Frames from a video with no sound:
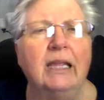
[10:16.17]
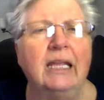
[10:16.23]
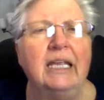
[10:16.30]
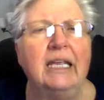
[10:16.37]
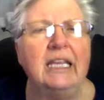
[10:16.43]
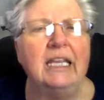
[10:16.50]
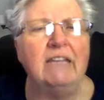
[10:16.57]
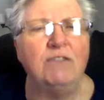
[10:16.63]

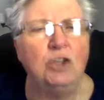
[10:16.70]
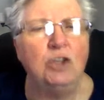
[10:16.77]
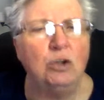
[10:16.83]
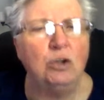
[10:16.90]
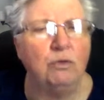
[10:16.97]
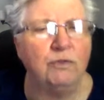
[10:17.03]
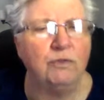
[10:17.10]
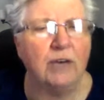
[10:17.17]
If you
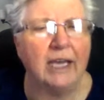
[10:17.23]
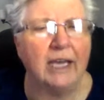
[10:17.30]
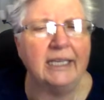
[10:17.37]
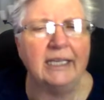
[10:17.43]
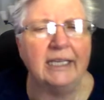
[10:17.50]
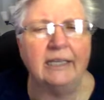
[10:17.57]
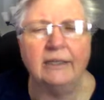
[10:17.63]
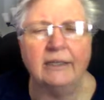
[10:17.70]
find it,
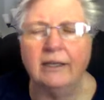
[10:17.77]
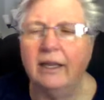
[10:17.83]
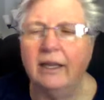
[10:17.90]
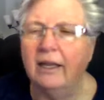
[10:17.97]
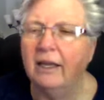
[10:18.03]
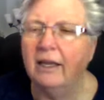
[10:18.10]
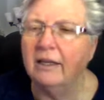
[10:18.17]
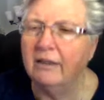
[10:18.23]

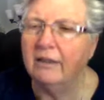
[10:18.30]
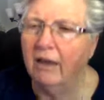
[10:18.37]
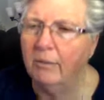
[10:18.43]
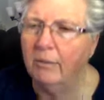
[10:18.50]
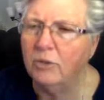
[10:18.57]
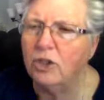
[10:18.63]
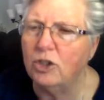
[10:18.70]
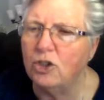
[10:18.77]
come to
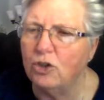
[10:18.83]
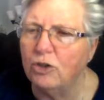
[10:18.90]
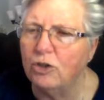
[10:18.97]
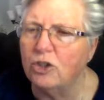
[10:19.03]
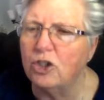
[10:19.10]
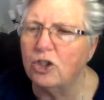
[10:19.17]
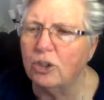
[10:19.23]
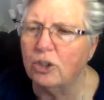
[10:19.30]

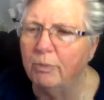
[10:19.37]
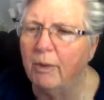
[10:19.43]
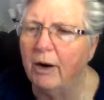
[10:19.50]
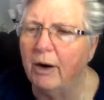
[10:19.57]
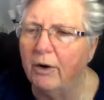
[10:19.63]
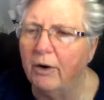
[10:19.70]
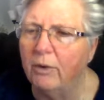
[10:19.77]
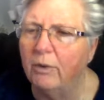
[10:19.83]
church
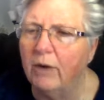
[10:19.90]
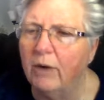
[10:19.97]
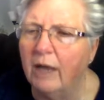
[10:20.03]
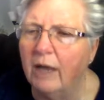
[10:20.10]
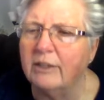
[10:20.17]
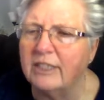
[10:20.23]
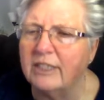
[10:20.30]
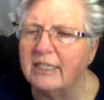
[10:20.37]
tomorrow on
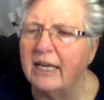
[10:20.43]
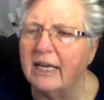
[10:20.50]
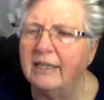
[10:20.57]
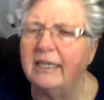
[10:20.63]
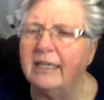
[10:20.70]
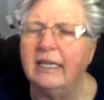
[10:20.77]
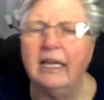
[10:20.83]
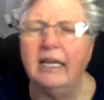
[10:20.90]
Sunday
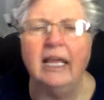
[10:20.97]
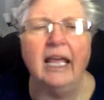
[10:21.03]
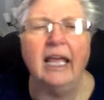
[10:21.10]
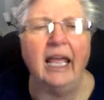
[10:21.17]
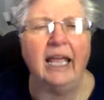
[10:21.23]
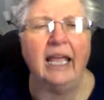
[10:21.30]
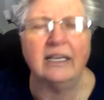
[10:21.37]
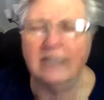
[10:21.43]

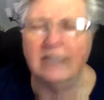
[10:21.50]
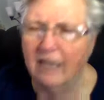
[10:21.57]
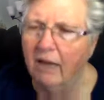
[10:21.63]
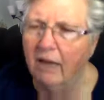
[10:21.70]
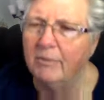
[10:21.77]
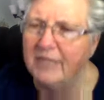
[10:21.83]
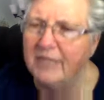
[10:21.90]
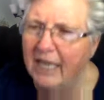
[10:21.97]
and come
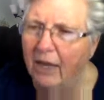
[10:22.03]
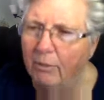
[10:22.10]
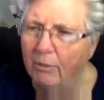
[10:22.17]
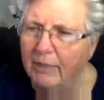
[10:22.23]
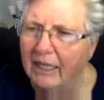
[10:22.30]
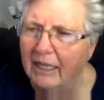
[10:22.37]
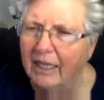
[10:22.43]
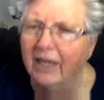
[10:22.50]
tell
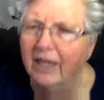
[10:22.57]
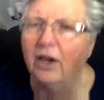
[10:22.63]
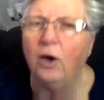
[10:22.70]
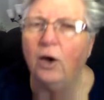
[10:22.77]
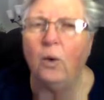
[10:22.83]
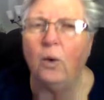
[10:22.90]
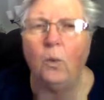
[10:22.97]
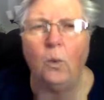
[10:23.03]
me
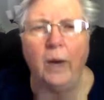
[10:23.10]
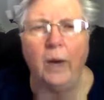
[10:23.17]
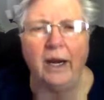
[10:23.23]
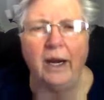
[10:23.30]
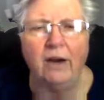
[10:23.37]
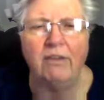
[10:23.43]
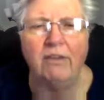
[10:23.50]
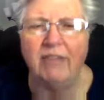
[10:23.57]
where
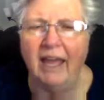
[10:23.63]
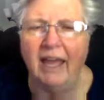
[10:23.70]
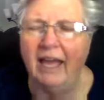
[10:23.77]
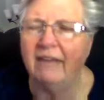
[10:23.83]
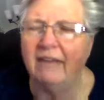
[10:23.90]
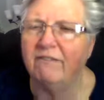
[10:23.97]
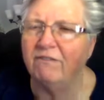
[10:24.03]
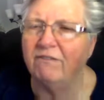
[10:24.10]
that
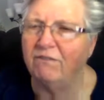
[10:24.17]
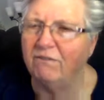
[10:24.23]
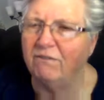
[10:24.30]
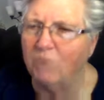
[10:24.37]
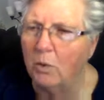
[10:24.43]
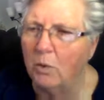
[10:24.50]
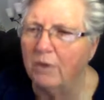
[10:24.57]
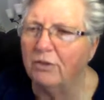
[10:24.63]

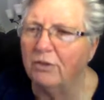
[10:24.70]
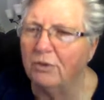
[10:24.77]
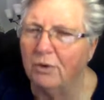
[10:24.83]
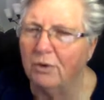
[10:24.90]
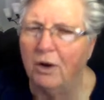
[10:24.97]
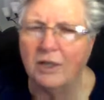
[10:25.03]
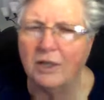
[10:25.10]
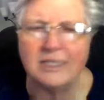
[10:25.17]
fourth
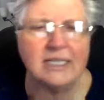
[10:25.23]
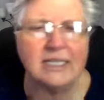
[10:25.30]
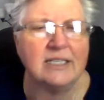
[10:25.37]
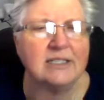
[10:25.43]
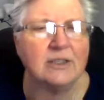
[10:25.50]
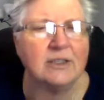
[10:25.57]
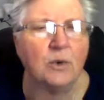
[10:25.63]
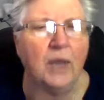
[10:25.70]
cross is,
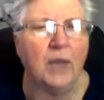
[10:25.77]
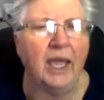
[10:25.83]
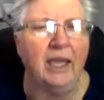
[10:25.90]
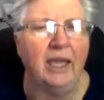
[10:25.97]
okay?